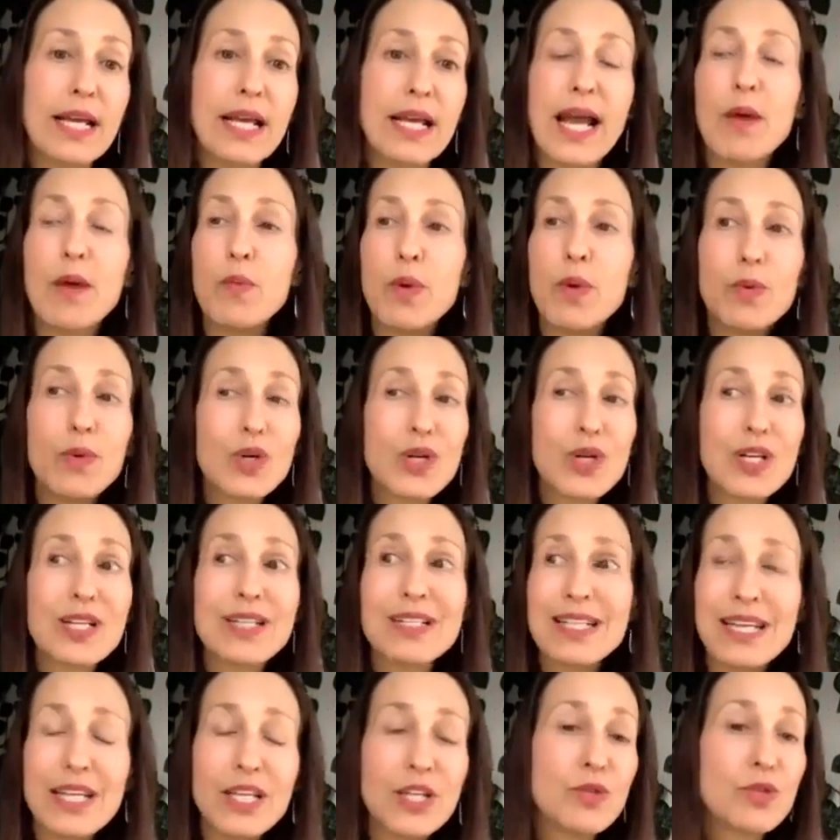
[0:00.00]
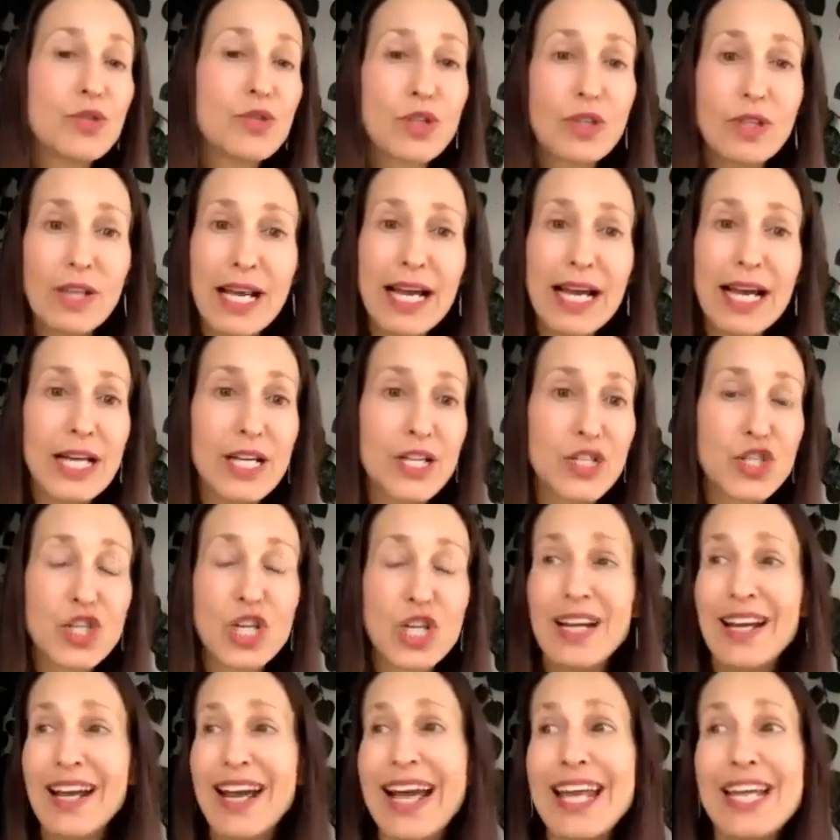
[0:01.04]
And we will continue to clash.
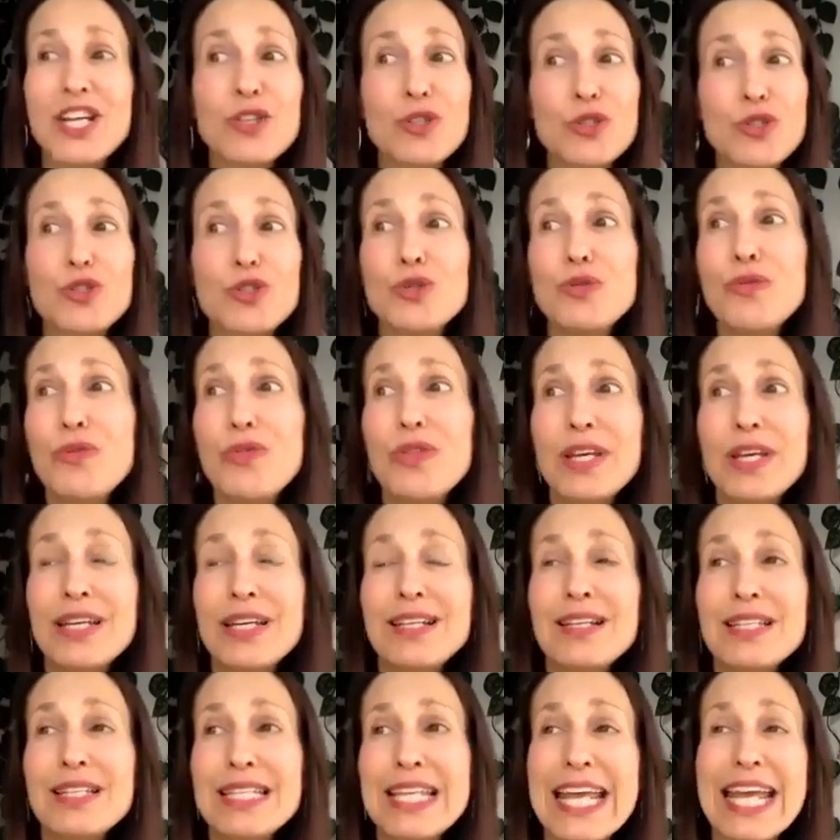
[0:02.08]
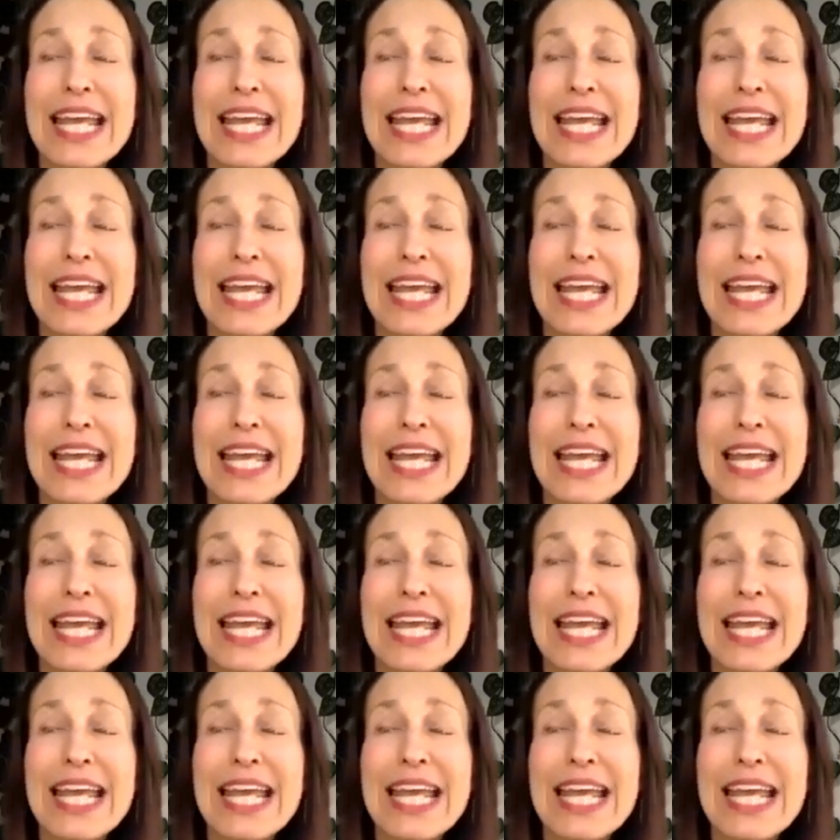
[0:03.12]
And you'll do things